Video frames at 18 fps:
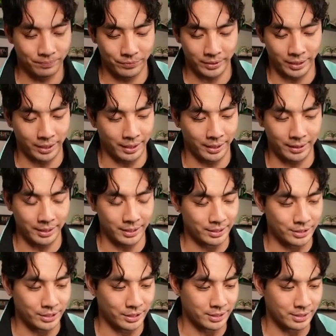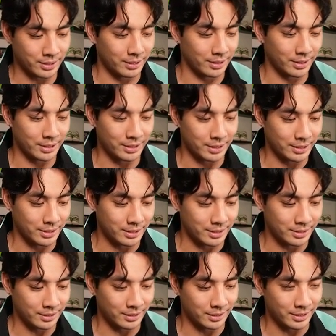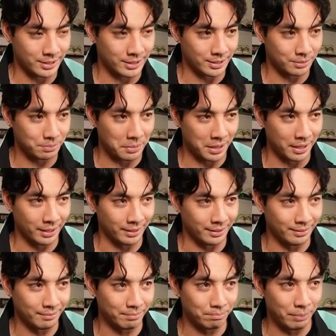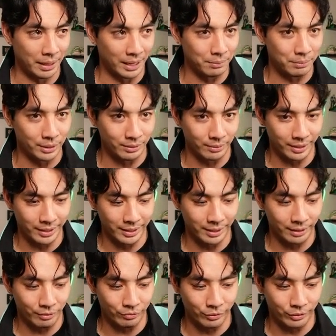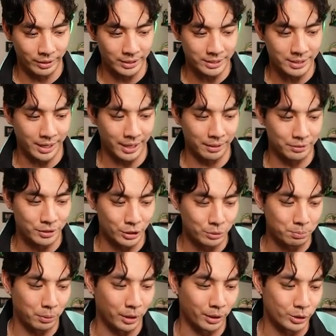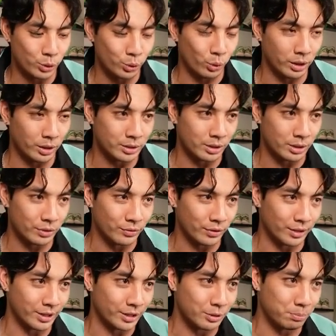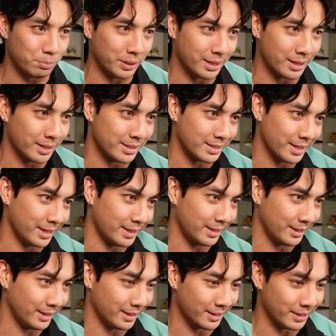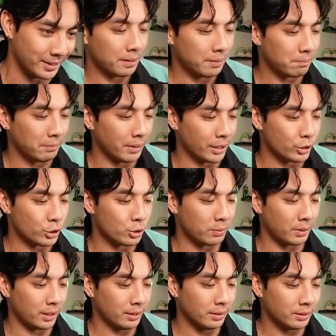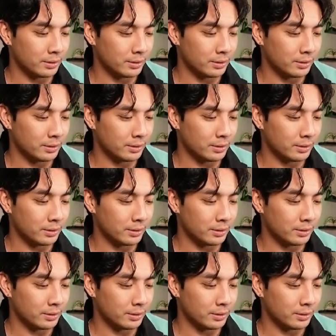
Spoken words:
I think it's just, this is my baby right now for this. I just bought 2 alt arts for this because I needed it. Megadramon,